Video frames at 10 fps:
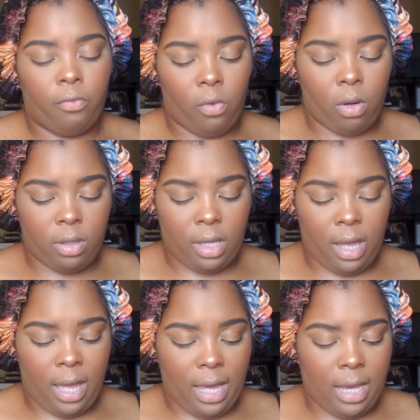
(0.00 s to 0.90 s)
For the
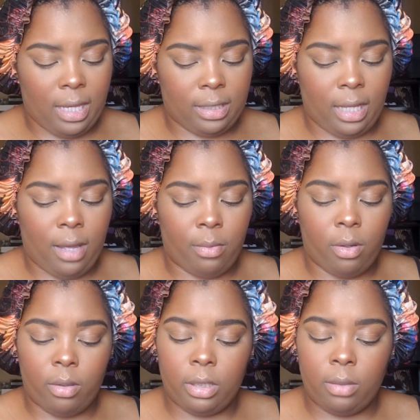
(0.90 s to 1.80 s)
eyes, I'm
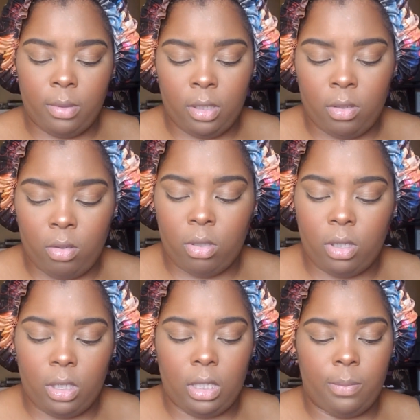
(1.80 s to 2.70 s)
going to be
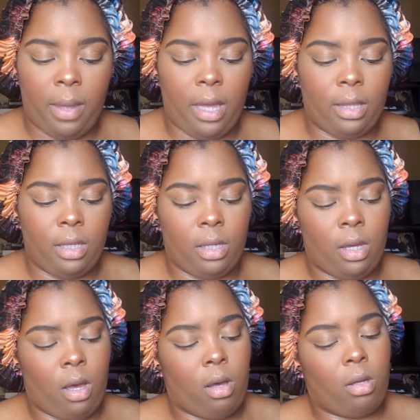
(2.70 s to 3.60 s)
using this palette
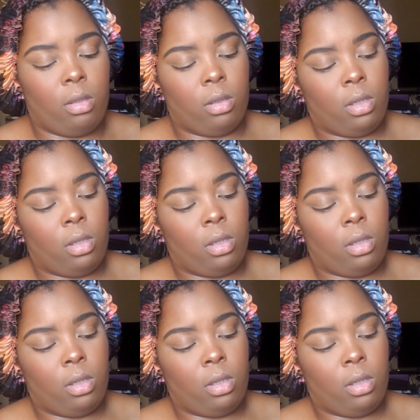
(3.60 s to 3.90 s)
called,